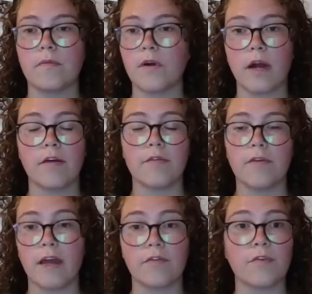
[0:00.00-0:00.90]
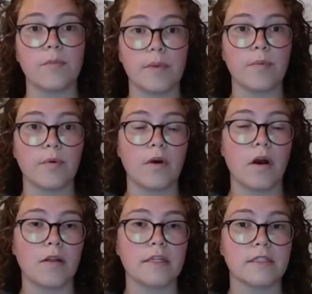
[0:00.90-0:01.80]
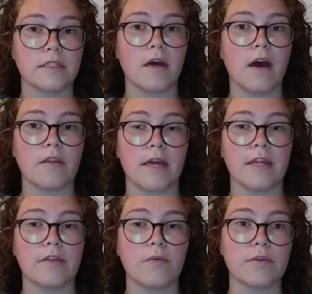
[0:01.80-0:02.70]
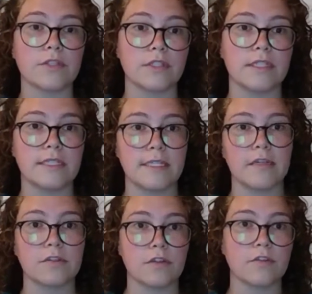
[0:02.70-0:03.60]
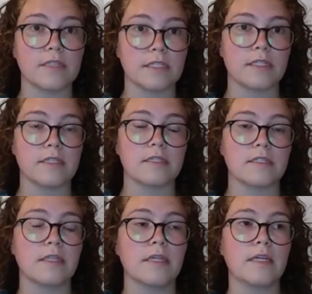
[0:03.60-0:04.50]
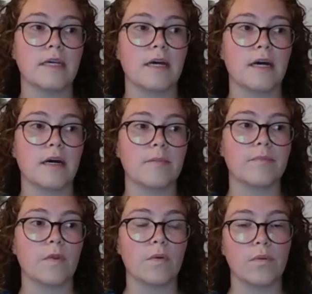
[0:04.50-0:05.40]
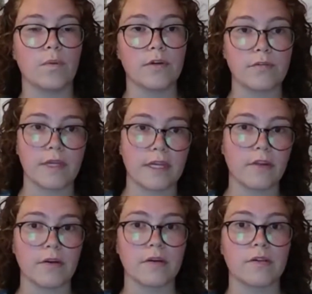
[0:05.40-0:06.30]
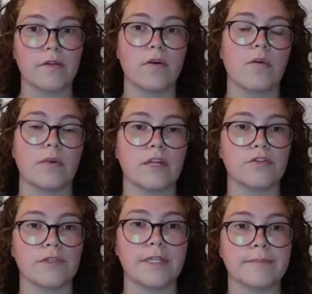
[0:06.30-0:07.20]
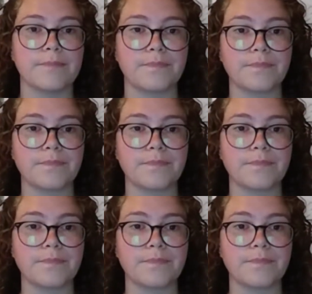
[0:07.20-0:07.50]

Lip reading: I've had a few people call into the hotline who are seeking services, who were fleeing their home country.